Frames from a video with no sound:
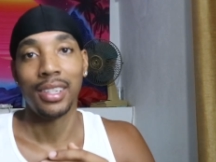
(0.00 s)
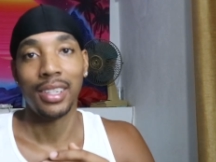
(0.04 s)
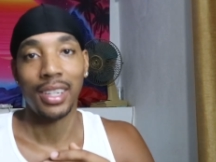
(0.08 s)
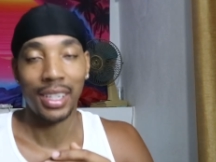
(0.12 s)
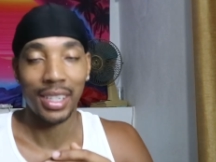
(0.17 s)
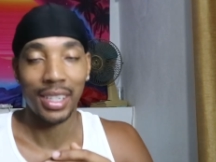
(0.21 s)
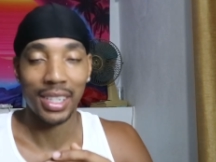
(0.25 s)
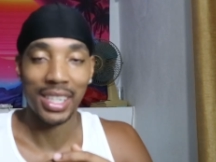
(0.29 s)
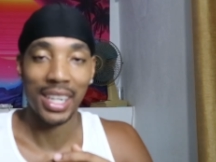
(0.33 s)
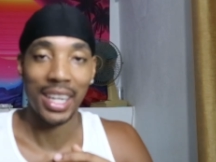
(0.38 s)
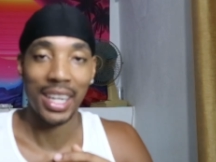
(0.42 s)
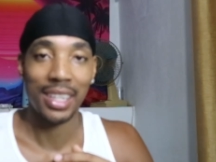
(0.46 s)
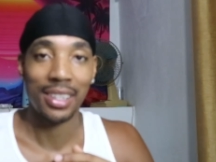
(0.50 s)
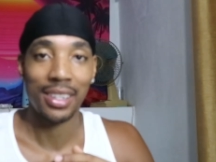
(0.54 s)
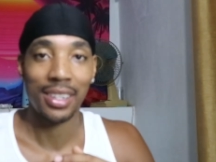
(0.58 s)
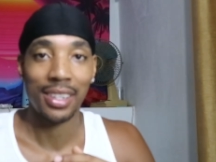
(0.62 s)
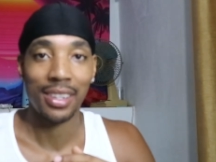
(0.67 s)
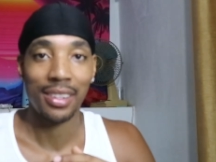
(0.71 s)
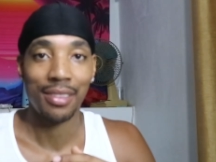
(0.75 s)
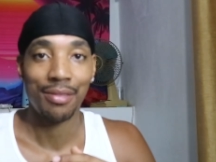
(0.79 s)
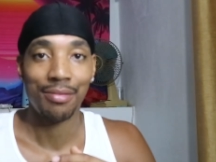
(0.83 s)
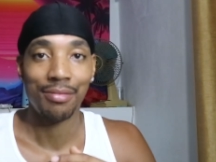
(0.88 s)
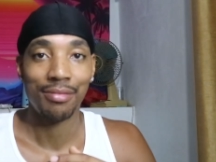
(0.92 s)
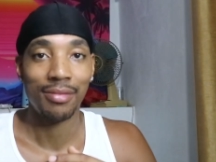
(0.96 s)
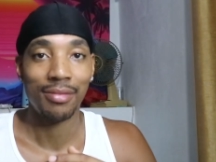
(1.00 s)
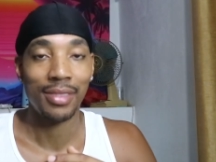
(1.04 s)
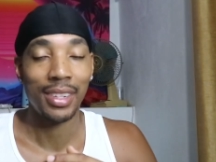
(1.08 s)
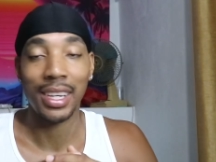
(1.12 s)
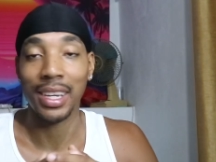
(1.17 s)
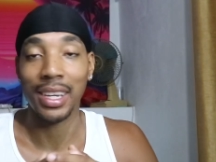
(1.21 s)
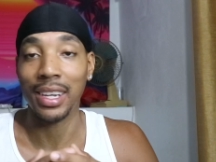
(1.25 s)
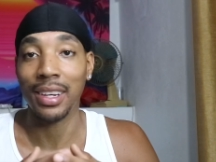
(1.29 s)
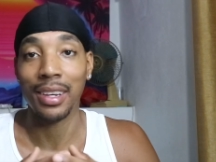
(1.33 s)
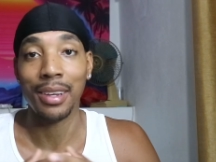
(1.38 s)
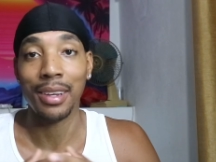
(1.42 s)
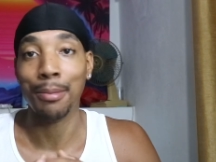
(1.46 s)
You understand?
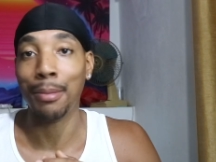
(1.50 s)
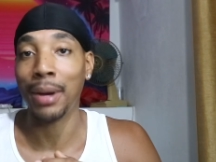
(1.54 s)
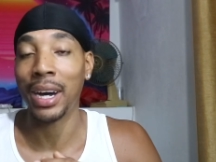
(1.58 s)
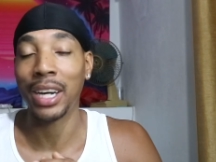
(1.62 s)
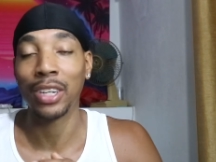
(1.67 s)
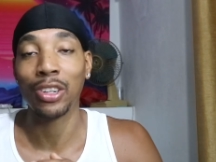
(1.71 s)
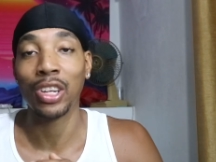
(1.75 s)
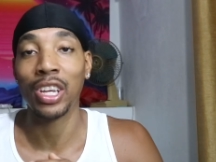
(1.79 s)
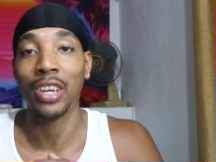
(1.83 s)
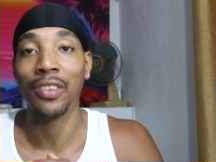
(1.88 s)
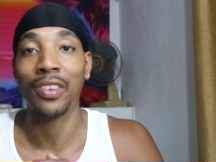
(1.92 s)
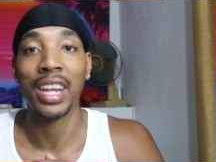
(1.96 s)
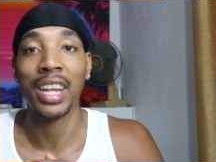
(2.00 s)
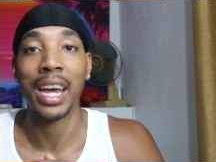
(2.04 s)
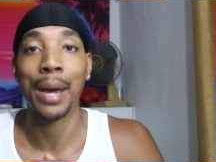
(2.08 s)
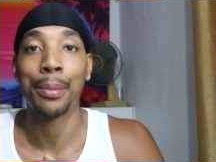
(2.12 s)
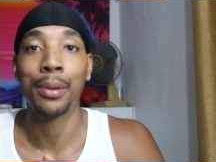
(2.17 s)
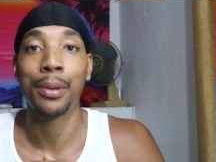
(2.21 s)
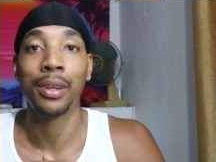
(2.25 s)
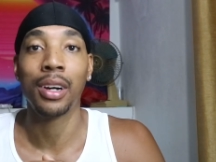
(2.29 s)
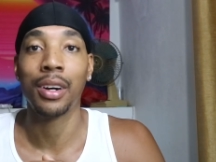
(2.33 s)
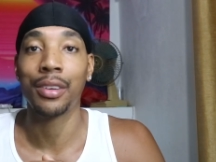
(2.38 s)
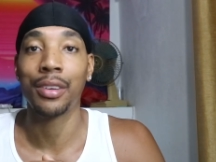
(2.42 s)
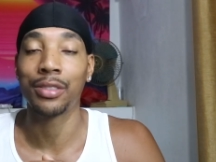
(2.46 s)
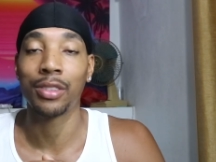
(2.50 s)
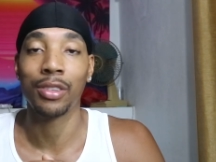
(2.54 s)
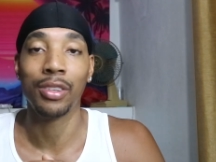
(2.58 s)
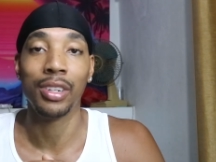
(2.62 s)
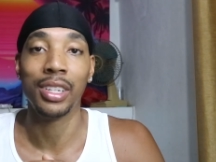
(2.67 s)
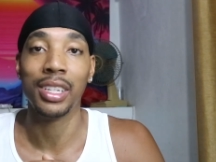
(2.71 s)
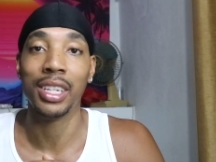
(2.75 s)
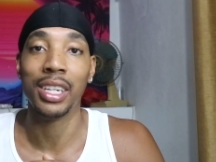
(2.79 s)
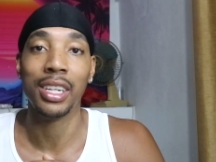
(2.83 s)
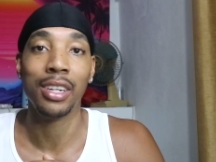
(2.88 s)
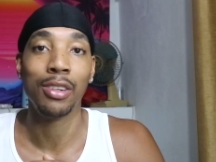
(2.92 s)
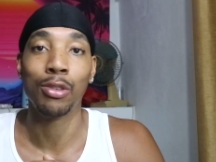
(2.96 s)
It might not even happen after
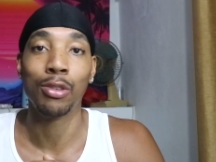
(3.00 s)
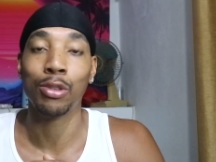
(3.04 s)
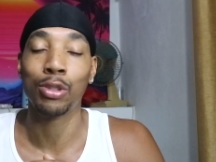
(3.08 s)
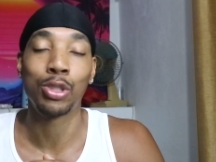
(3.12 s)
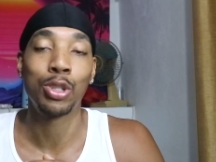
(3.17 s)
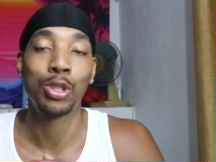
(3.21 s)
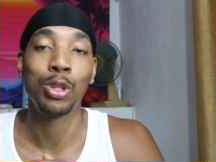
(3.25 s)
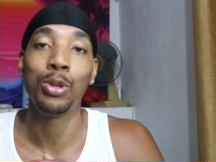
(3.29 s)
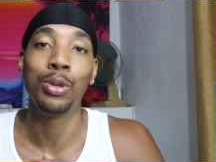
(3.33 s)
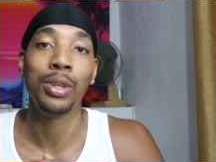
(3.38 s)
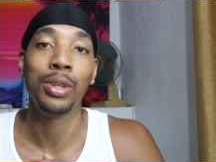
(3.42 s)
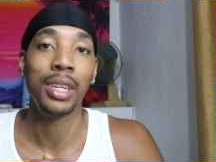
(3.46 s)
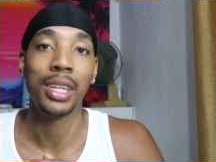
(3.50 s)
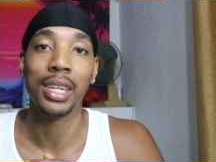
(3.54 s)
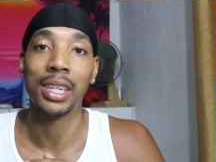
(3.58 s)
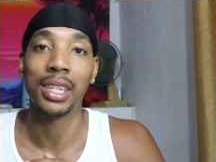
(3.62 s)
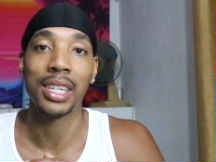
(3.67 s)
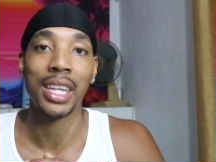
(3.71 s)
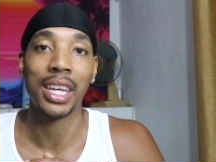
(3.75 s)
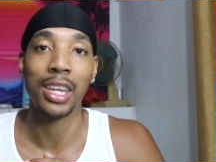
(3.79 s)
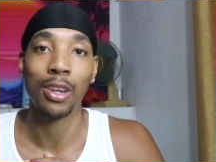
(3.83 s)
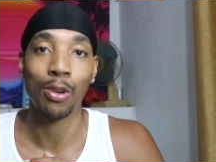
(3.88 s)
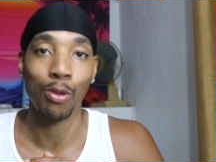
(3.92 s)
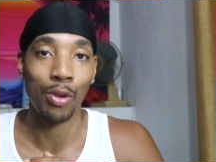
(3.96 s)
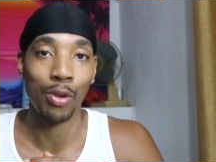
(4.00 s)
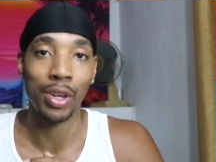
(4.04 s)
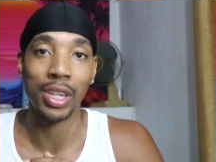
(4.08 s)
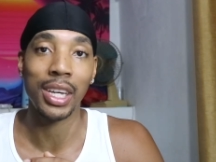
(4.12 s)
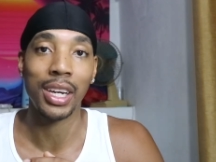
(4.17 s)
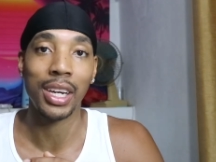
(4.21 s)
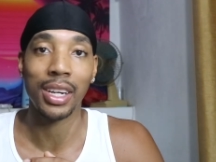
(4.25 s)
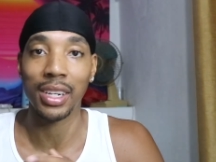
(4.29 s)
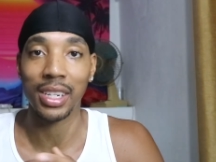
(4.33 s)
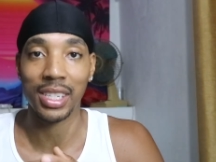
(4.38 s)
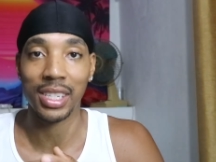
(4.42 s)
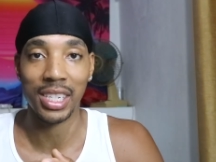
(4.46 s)
a year or 2 years that you're
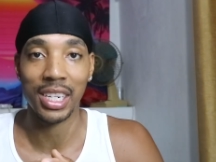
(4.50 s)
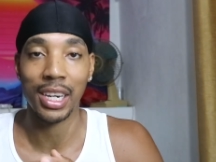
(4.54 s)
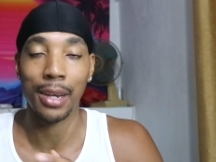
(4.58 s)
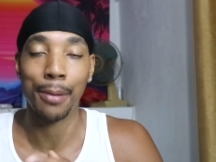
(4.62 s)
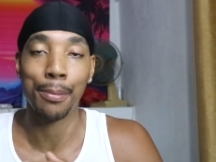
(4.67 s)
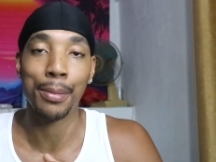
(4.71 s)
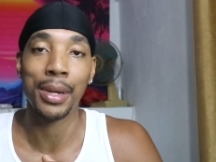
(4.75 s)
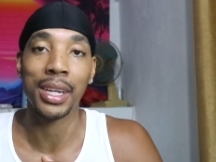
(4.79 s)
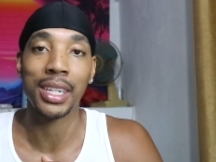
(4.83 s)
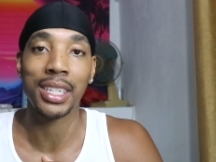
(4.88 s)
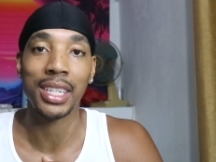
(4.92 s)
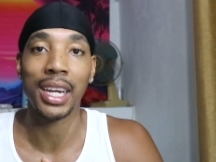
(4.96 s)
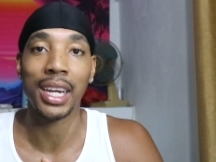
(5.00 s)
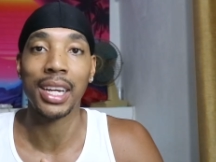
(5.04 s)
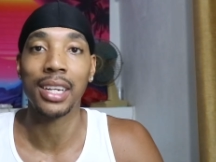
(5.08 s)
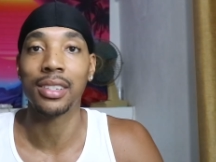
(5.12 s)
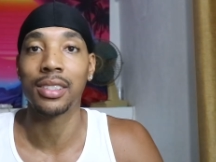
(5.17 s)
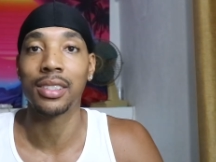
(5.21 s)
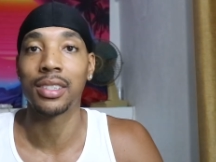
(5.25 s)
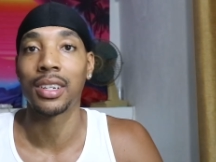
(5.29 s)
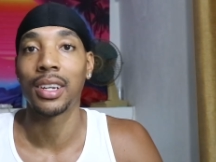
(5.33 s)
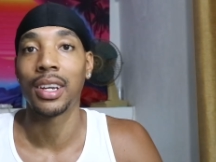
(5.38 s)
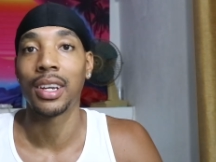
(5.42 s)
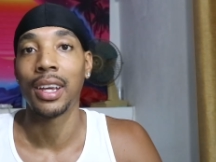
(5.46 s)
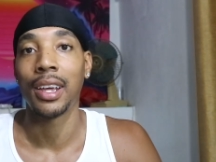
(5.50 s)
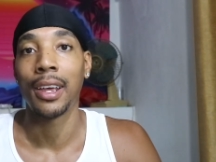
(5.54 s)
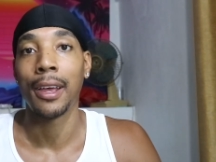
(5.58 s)
really going to see a big change.